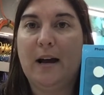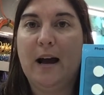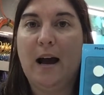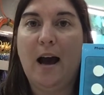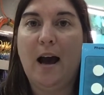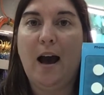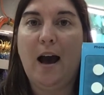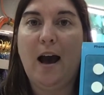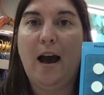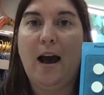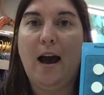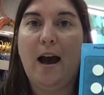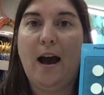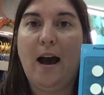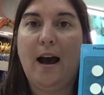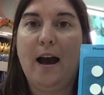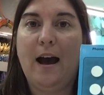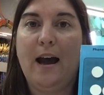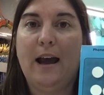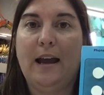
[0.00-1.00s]

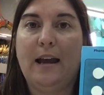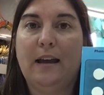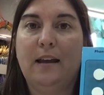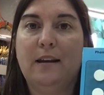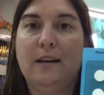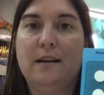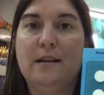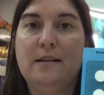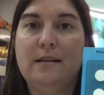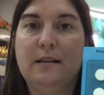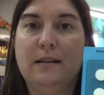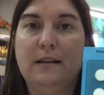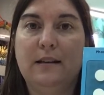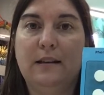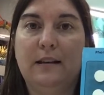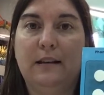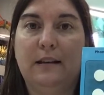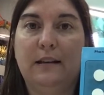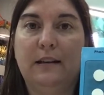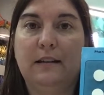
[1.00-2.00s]
I,
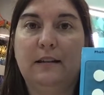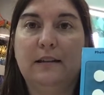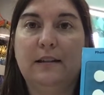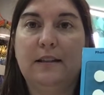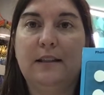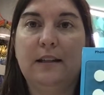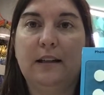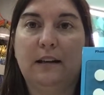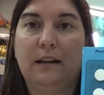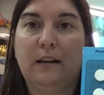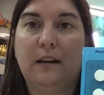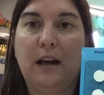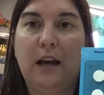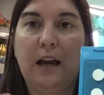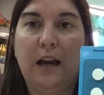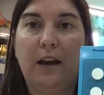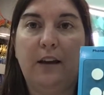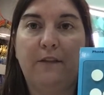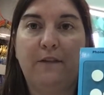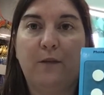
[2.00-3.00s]
D. I
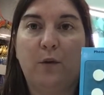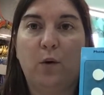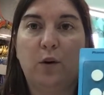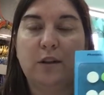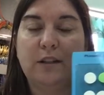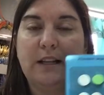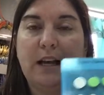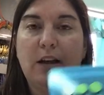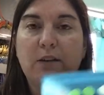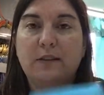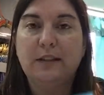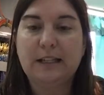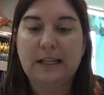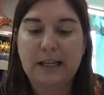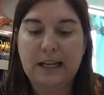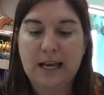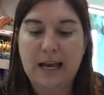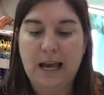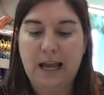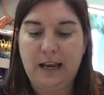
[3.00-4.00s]
hear 4 sounds
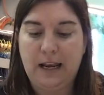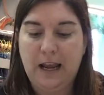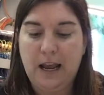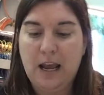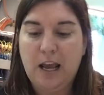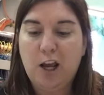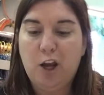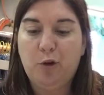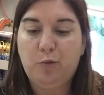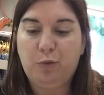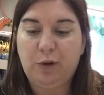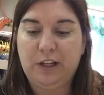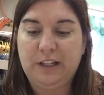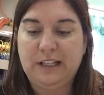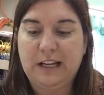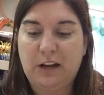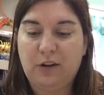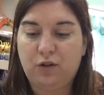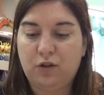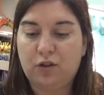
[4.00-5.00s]
again. Bring
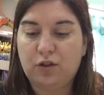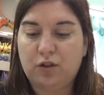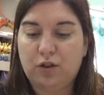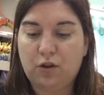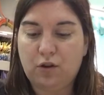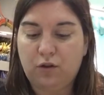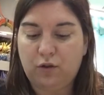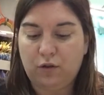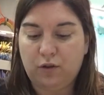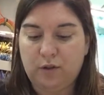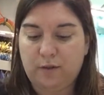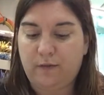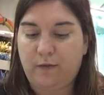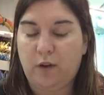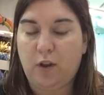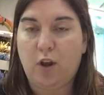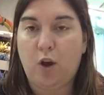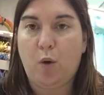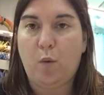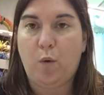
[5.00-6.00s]
down your circles for
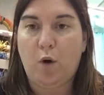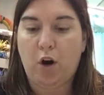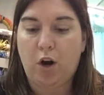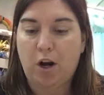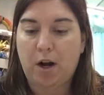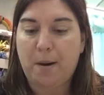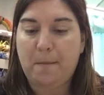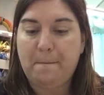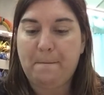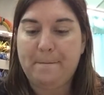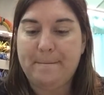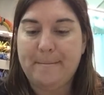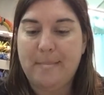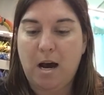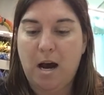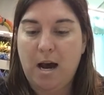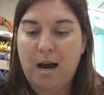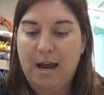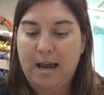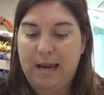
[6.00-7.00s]
the word
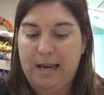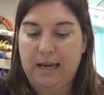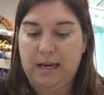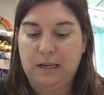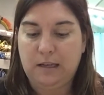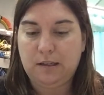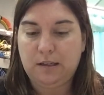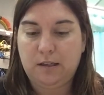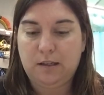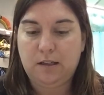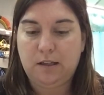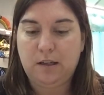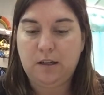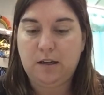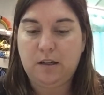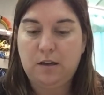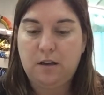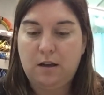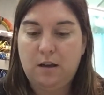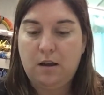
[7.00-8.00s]
mind.
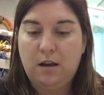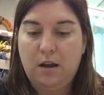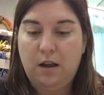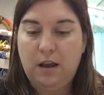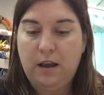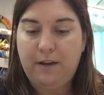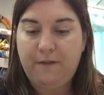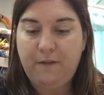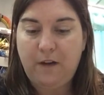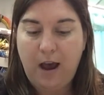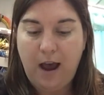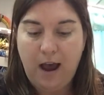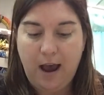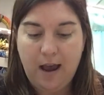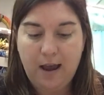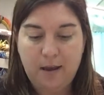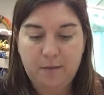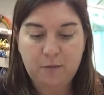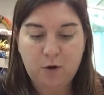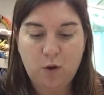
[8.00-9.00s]
If
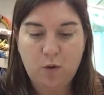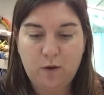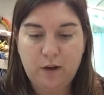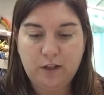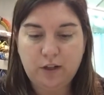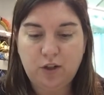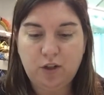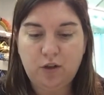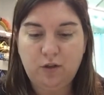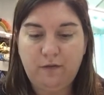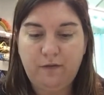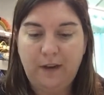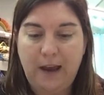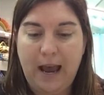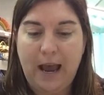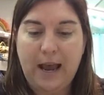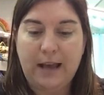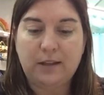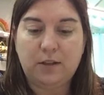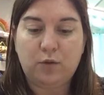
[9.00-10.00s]
I'm going too
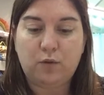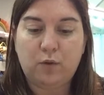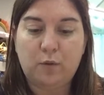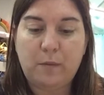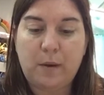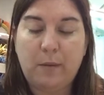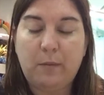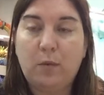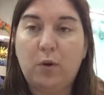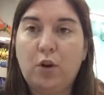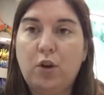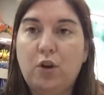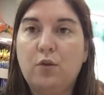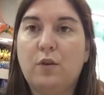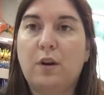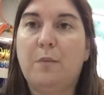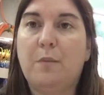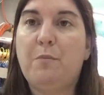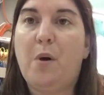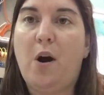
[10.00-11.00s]
fast, remember you
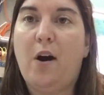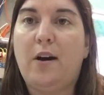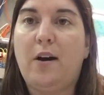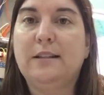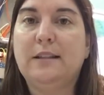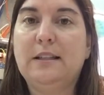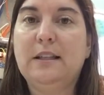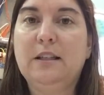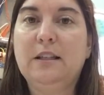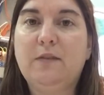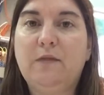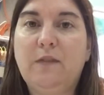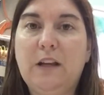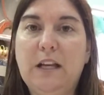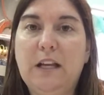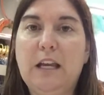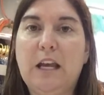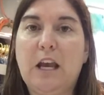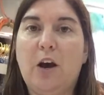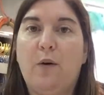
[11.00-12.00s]
can pause this
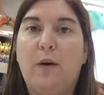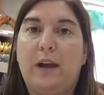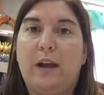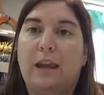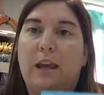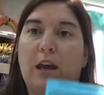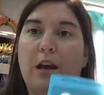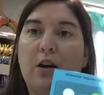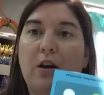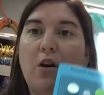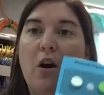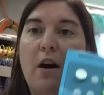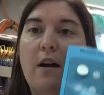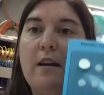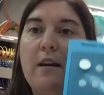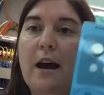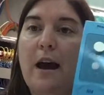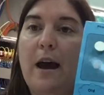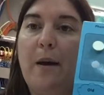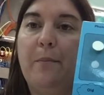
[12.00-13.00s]
video and get
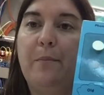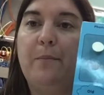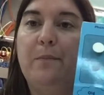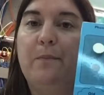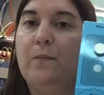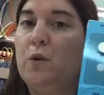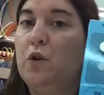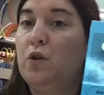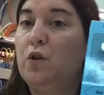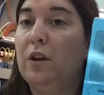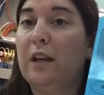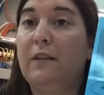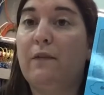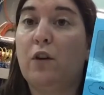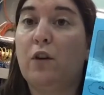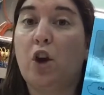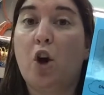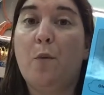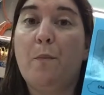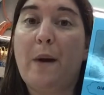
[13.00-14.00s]
caught up. You can
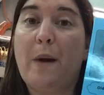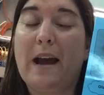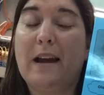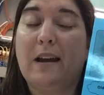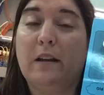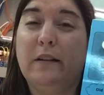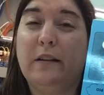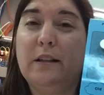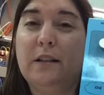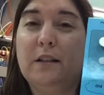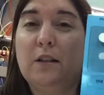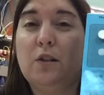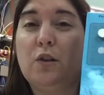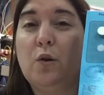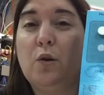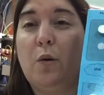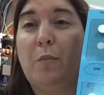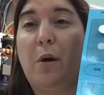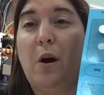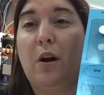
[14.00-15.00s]
even go back and listen
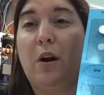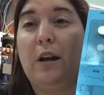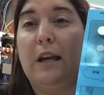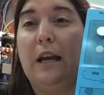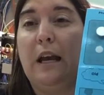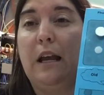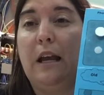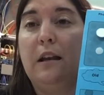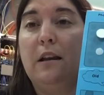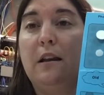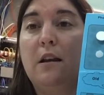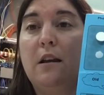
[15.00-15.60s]
to a part again.